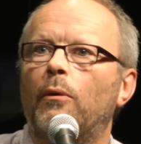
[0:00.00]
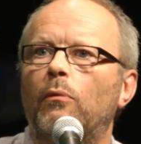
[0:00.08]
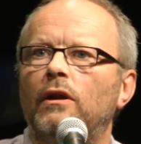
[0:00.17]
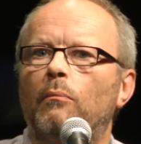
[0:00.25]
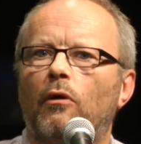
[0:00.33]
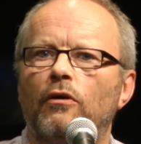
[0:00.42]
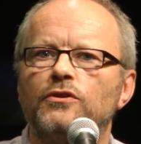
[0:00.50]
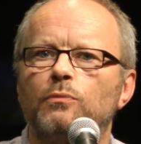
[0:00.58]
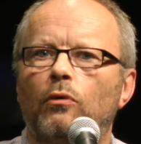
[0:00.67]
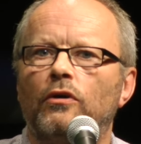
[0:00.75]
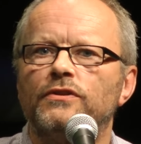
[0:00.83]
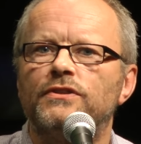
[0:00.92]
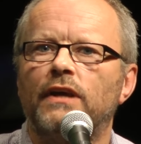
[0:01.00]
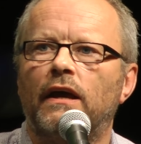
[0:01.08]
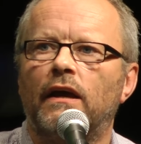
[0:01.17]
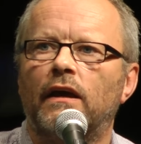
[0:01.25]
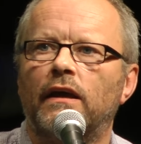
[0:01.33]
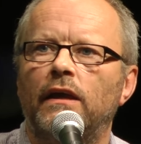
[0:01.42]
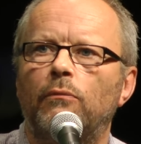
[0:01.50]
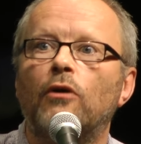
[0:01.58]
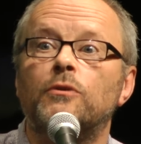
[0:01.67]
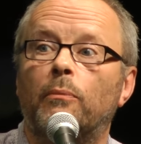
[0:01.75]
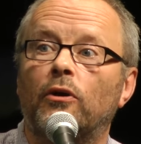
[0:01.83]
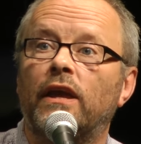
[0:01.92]
William Morris was, he
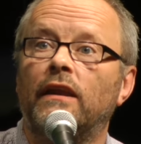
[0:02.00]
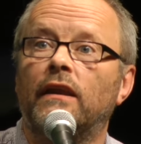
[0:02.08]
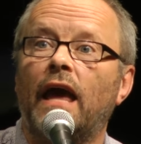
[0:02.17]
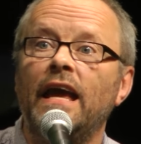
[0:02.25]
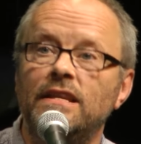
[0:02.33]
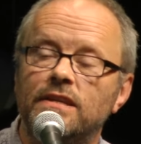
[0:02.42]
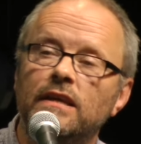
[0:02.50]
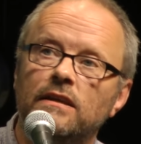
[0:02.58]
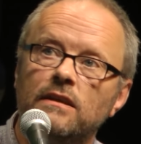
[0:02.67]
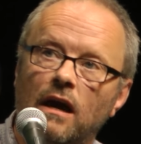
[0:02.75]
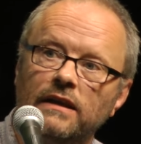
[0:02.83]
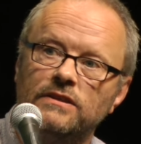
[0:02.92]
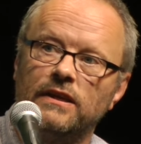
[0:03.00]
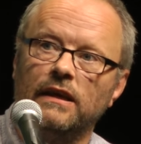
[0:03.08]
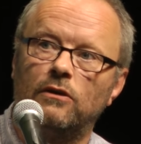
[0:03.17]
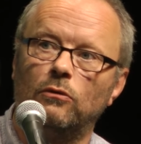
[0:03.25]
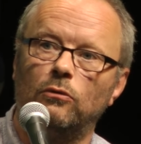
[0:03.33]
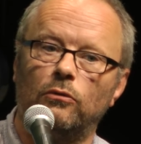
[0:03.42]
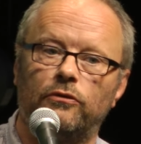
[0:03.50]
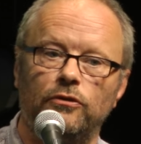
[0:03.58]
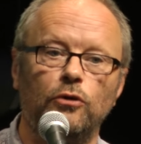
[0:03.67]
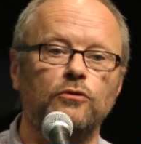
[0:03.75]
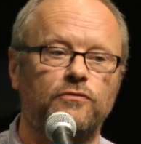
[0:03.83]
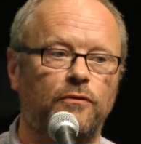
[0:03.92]
wrote a book in 1890 called
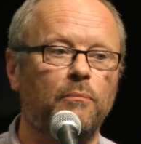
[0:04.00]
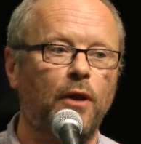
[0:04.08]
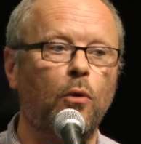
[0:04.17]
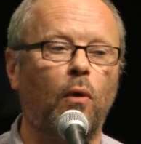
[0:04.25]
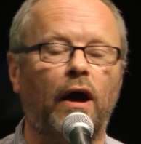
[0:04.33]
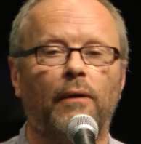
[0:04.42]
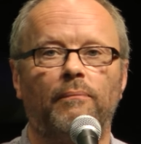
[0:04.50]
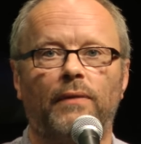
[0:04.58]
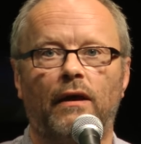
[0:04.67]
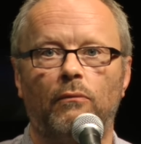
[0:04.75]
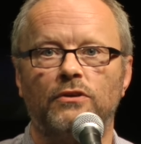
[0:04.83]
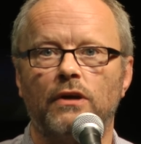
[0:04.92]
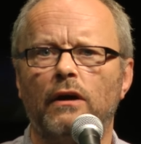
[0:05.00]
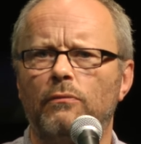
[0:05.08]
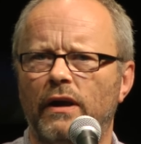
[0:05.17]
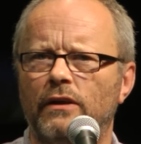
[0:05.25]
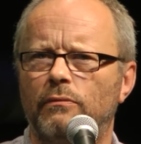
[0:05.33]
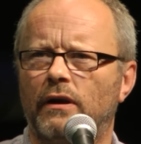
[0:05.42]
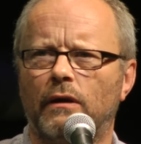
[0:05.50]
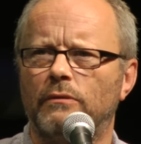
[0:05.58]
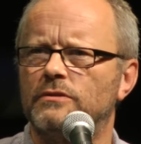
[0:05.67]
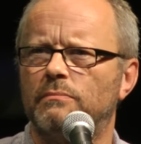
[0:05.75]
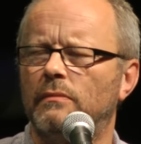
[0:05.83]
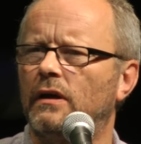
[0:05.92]
News from Nowhere, which I read when I
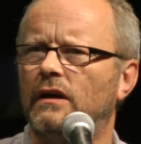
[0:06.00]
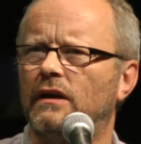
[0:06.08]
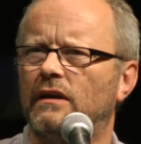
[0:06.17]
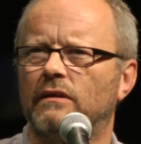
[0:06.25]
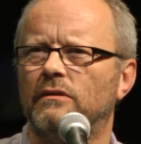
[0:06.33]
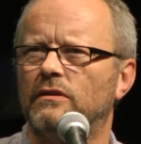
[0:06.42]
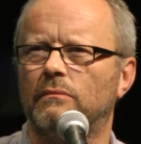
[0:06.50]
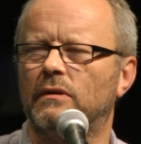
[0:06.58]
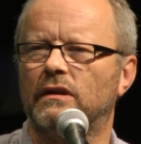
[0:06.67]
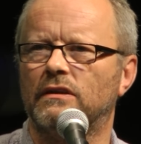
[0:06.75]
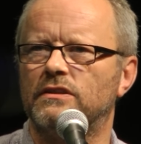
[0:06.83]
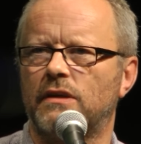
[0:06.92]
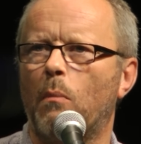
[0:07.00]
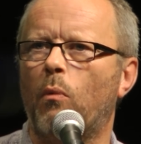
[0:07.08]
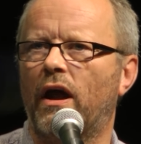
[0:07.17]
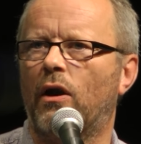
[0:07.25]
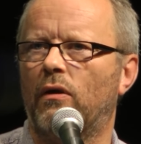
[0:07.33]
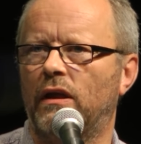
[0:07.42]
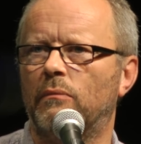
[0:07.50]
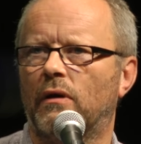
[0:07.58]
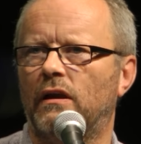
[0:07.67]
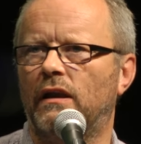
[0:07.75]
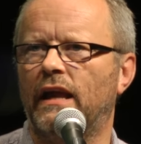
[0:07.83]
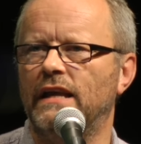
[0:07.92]
was somewhere in
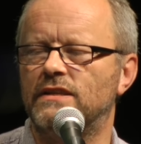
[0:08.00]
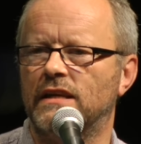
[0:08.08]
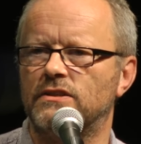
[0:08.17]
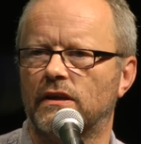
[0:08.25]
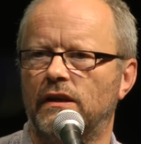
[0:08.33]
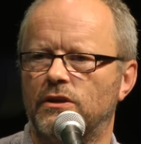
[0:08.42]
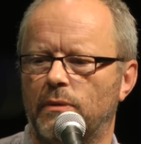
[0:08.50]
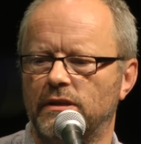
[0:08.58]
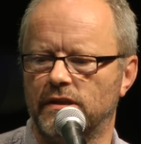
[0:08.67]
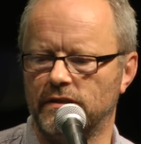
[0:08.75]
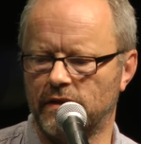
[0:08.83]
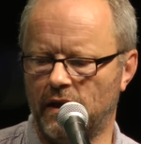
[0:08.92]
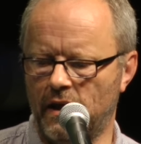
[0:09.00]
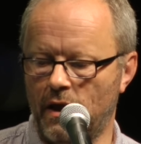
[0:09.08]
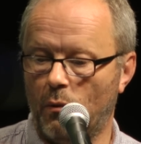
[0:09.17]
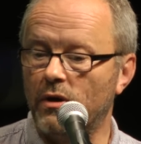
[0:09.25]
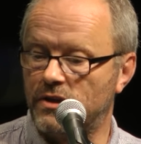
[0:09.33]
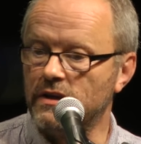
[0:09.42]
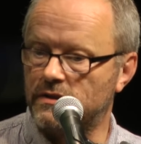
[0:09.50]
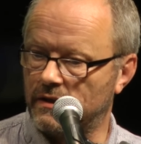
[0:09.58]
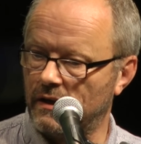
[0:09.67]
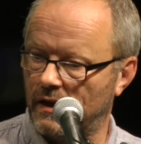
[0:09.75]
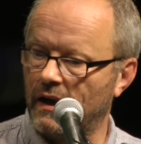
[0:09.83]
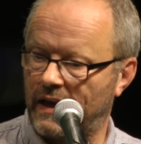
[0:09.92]
my late teens, early 20s, which is,
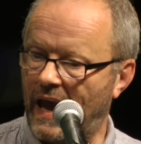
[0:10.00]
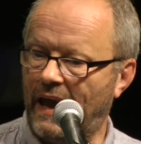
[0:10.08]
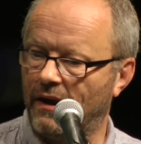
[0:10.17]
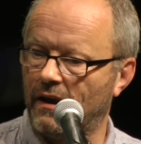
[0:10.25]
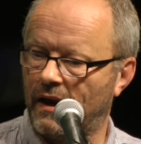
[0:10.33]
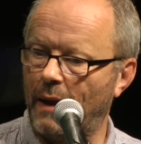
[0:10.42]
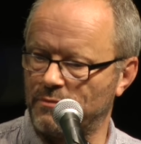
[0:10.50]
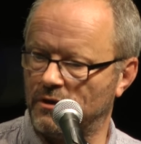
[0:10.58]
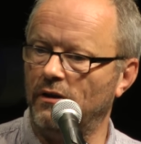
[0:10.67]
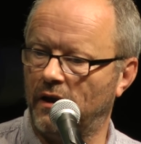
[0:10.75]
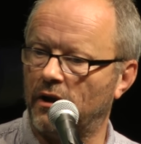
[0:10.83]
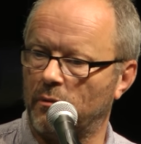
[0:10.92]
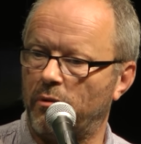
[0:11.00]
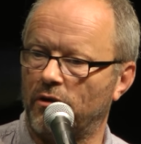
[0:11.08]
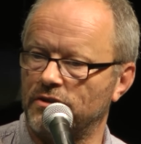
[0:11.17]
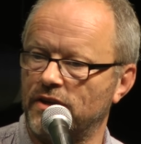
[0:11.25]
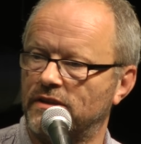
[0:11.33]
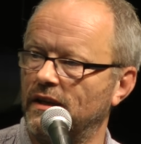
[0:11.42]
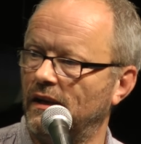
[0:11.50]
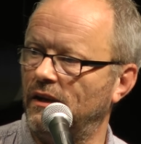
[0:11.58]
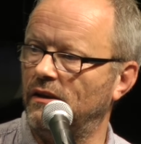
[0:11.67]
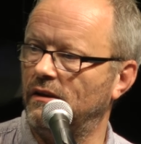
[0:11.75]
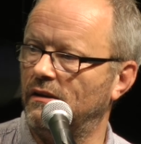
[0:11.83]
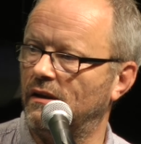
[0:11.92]
again, an absolutely
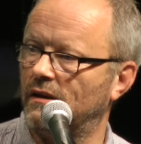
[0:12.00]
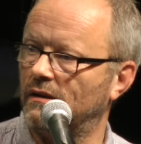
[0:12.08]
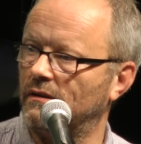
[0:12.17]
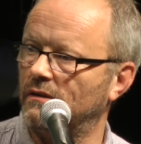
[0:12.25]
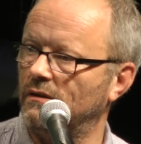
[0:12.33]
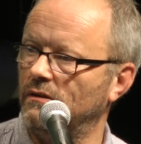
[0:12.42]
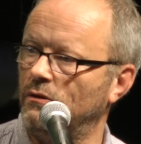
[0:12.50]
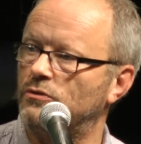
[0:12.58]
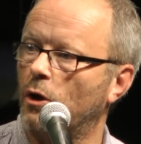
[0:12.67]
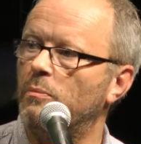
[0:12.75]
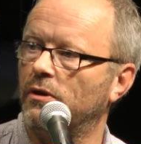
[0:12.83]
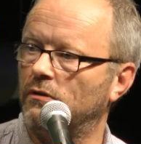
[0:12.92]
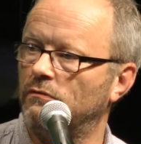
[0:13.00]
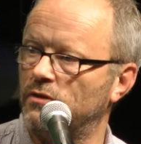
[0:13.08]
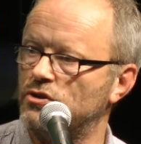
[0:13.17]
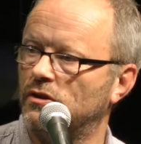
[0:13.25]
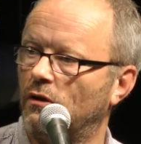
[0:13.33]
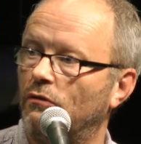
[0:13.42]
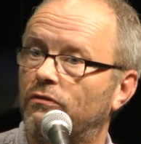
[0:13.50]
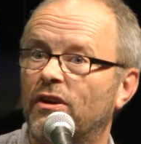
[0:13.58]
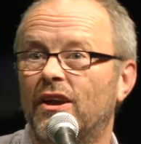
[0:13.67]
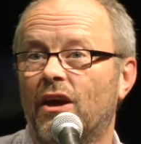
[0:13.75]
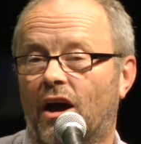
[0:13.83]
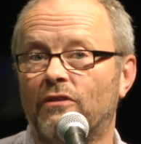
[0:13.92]
unapologetically utopian vision of,
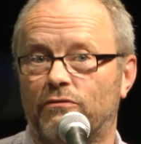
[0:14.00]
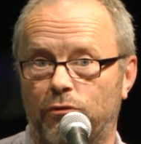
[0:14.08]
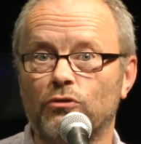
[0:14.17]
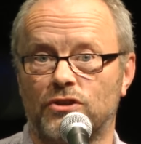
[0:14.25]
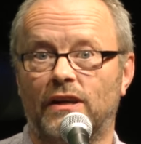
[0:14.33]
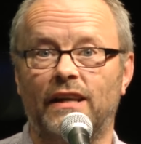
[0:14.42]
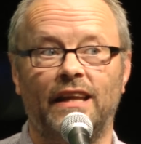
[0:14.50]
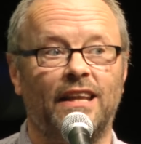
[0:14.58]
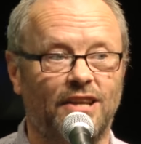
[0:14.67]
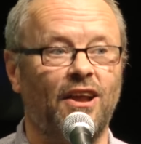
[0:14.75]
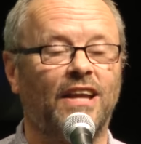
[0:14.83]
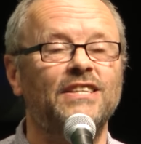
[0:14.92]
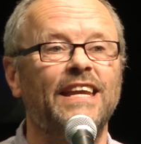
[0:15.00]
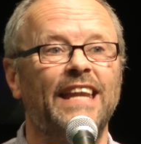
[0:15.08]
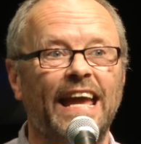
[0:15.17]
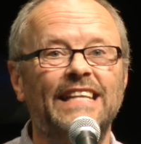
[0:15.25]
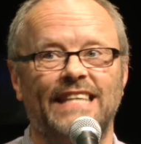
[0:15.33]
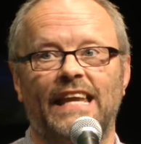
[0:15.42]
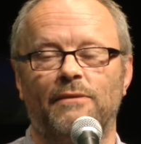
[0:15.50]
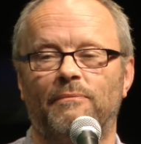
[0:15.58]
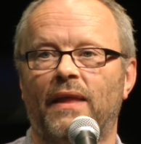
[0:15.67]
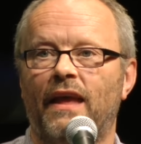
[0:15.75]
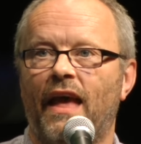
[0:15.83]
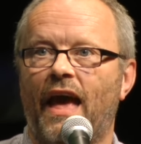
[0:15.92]
unfortunately, 1980.
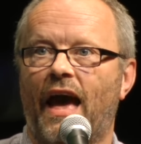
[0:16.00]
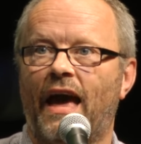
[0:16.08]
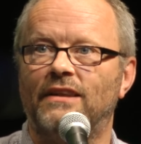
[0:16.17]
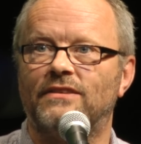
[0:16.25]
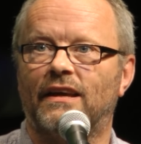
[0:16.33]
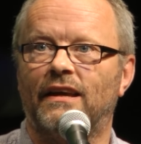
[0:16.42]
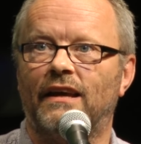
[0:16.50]
And